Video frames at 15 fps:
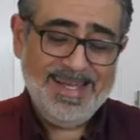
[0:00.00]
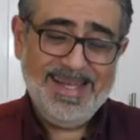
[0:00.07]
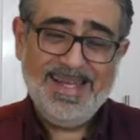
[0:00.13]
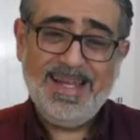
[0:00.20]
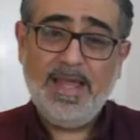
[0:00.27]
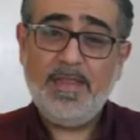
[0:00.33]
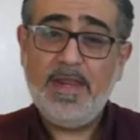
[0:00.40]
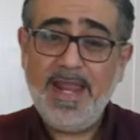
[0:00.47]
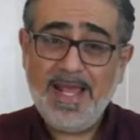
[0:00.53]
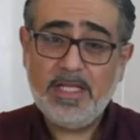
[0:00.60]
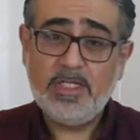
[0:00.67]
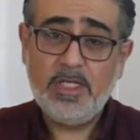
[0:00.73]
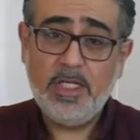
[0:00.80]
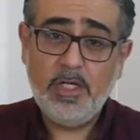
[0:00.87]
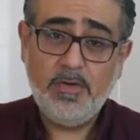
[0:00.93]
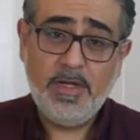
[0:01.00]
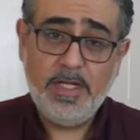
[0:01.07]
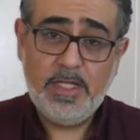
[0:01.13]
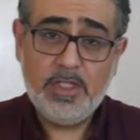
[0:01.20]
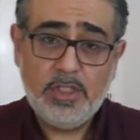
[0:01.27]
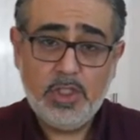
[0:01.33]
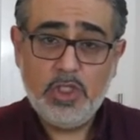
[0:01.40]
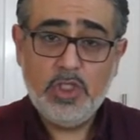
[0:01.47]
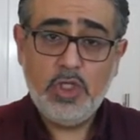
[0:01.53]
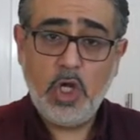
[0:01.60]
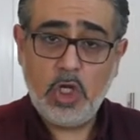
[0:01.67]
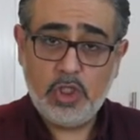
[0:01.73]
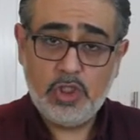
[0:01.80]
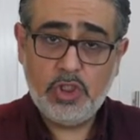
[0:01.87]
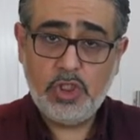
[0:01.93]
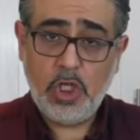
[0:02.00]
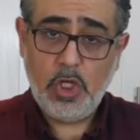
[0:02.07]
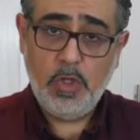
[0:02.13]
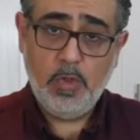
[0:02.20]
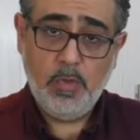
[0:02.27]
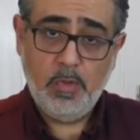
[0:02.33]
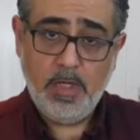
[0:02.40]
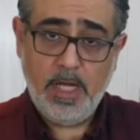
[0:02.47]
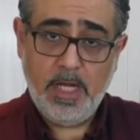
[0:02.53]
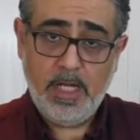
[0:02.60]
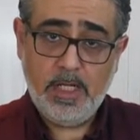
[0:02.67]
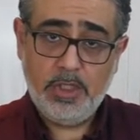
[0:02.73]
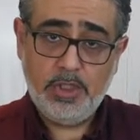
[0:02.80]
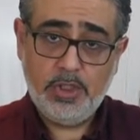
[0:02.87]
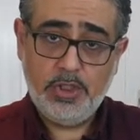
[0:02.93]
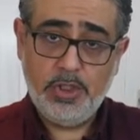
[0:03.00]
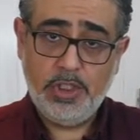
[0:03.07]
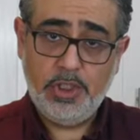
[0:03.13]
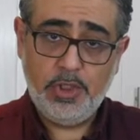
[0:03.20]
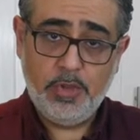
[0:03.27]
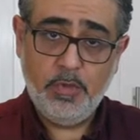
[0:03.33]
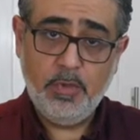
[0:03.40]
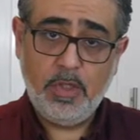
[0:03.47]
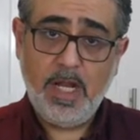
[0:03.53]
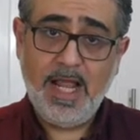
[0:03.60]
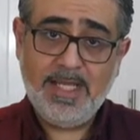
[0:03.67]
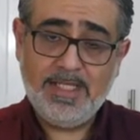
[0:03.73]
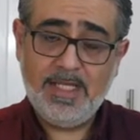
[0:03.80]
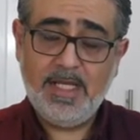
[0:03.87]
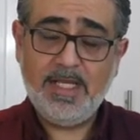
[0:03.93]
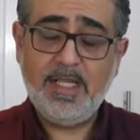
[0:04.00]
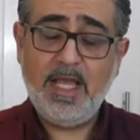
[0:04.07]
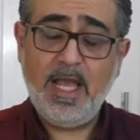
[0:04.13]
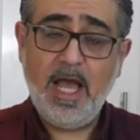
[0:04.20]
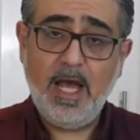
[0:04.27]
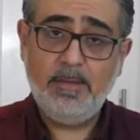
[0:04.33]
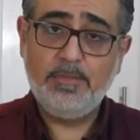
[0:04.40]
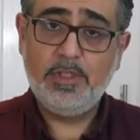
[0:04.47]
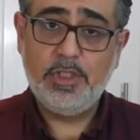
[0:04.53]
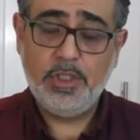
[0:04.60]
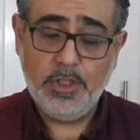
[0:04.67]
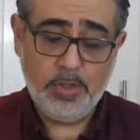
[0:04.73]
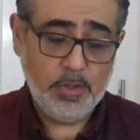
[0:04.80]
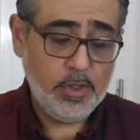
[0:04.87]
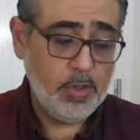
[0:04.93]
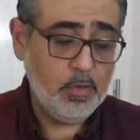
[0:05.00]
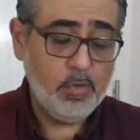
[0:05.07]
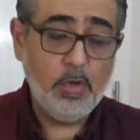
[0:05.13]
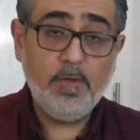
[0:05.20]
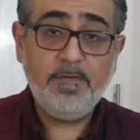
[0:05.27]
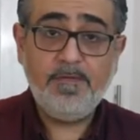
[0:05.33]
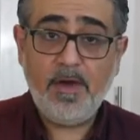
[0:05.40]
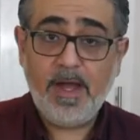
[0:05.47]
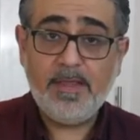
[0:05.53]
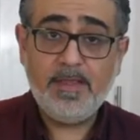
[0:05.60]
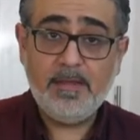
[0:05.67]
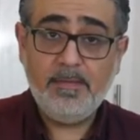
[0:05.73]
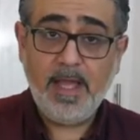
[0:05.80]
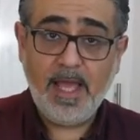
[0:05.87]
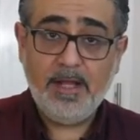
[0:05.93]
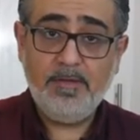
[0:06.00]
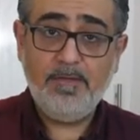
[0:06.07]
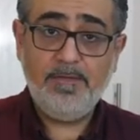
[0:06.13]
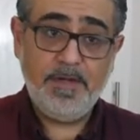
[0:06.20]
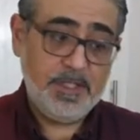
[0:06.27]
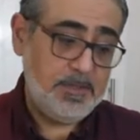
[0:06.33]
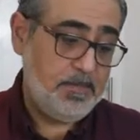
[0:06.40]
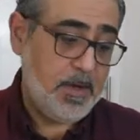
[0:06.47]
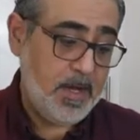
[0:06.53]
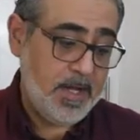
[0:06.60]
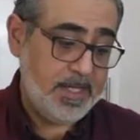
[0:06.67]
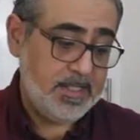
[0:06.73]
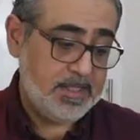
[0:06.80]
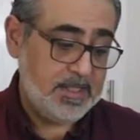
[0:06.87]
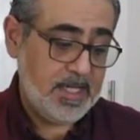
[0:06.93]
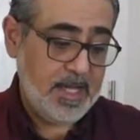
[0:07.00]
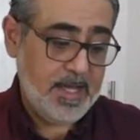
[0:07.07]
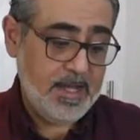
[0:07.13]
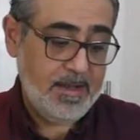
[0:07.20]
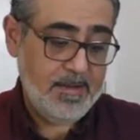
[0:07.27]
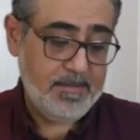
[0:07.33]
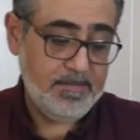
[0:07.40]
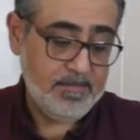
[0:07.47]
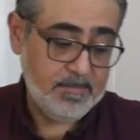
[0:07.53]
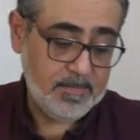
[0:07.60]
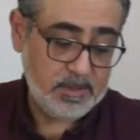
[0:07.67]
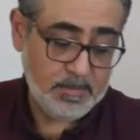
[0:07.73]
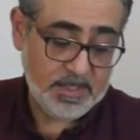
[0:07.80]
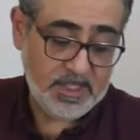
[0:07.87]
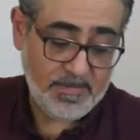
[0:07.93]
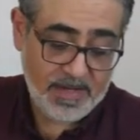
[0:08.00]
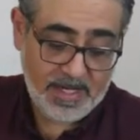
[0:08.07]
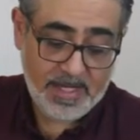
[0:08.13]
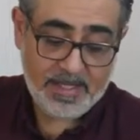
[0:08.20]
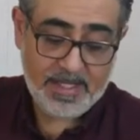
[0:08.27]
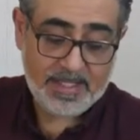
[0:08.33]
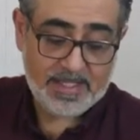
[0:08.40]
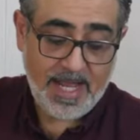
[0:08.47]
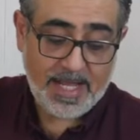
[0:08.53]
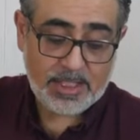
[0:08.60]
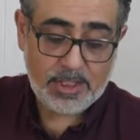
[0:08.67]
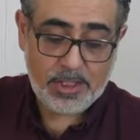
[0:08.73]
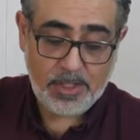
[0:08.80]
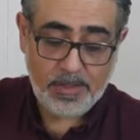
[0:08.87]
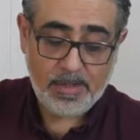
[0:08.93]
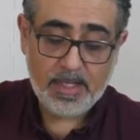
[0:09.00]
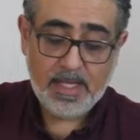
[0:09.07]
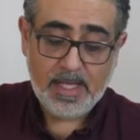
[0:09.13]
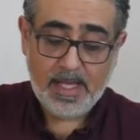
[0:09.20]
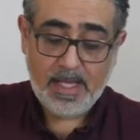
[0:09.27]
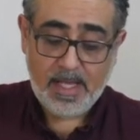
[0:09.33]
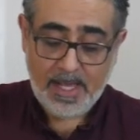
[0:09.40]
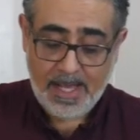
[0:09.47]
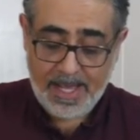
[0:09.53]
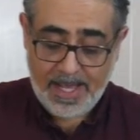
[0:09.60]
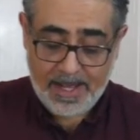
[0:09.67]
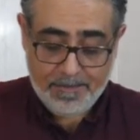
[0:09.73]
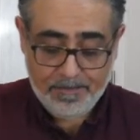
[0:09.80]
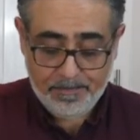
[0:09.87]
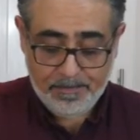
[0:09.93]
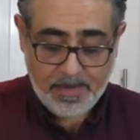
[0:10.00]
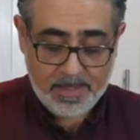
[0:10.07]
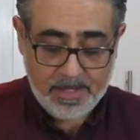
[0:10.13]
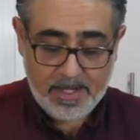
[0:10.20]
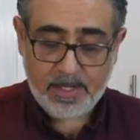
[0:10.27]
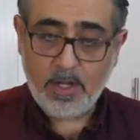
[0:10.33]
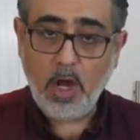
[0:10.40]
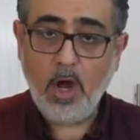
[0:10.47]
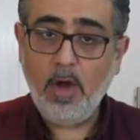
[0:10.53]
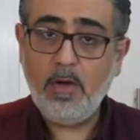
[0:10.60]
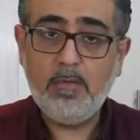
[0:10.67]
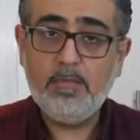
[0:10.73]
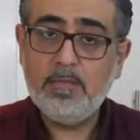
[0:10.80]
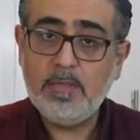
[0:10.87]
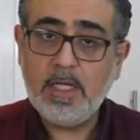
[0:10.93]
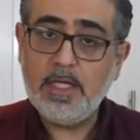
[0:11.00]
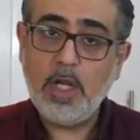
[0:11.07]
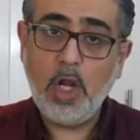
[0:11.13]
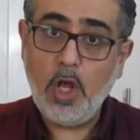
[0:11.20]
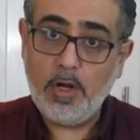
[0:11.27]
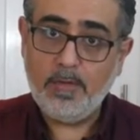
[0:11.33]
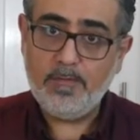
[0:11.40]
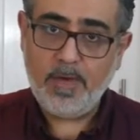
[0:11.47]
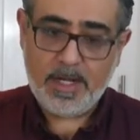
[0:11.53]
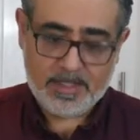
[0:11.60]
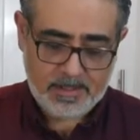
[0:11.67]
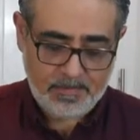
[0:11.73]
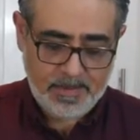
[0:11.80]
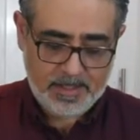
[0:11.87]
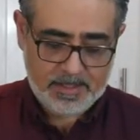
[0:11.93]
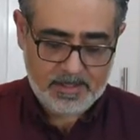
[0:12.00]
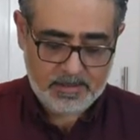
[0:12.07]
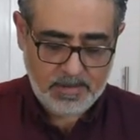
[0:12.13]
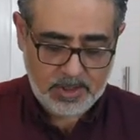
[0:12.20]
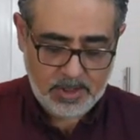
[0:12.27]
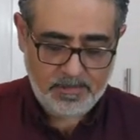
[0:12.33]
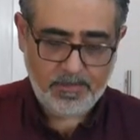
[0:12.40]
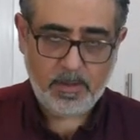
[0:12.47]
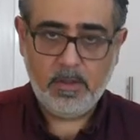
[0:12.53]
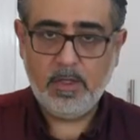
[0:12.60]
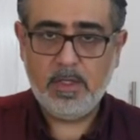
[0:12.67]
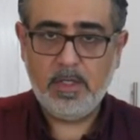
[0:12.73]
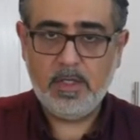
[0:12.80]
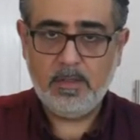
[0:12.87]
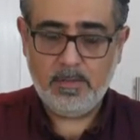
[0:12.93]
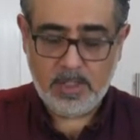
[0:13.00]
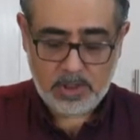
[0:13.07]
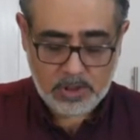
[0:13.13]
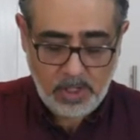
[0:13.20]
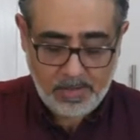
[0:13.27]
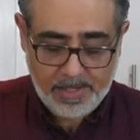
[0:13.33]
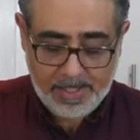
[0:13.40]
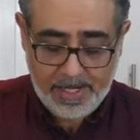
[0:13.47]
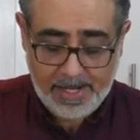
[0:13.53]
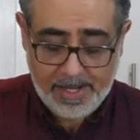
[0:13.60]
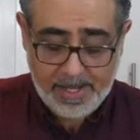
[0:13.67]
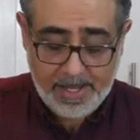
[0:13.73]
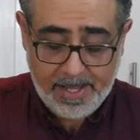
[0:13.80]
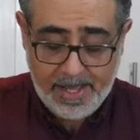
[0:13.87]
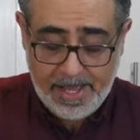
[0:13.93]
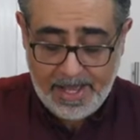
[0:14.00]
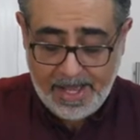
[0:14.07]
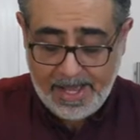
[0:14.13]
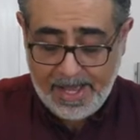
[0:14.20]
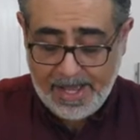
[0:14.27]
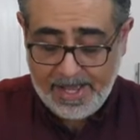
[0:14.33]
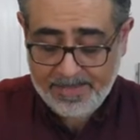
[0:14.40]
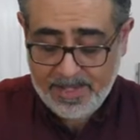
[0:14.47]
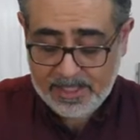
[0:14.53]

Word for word: Now the next ingredients are not so uh, traditional or classic, they're up to you. You will find them in fish pies, uh, specifically these next two, um, but they're not in a lot of recipes, especially if you look at them historically, uh, and